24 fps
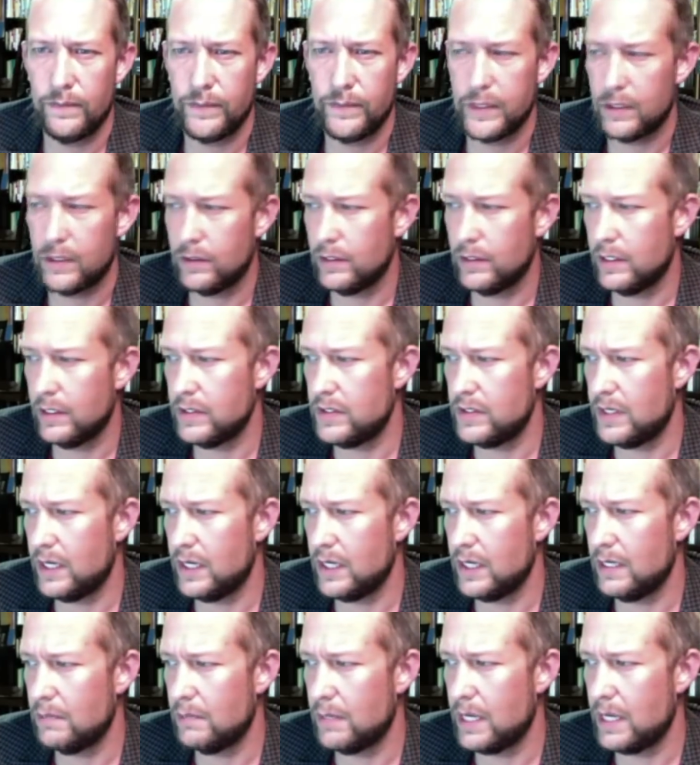Hold on a
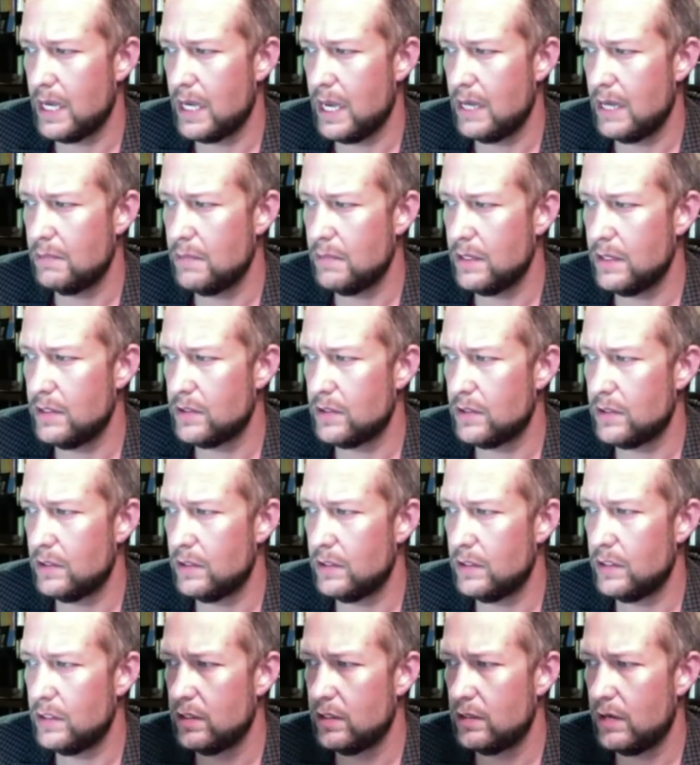second, my admins are
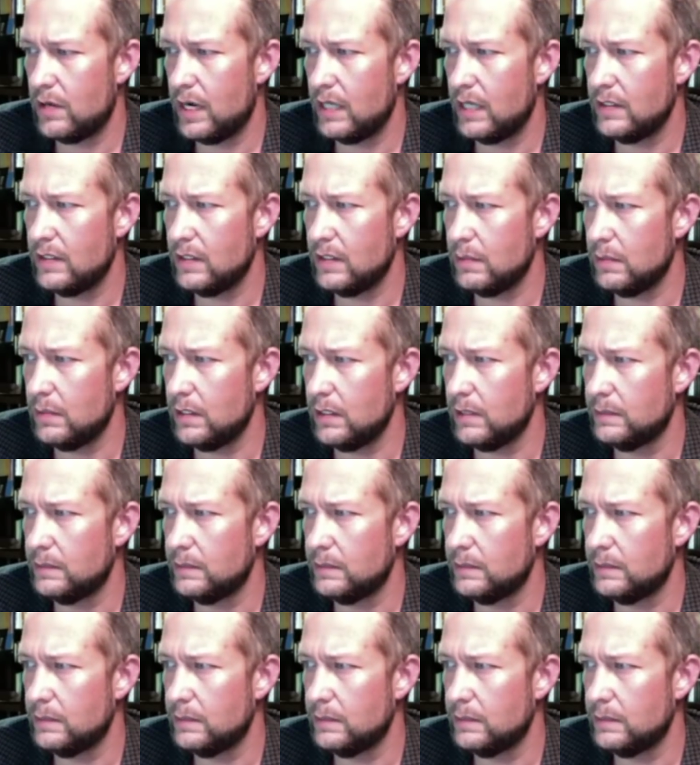distracting me.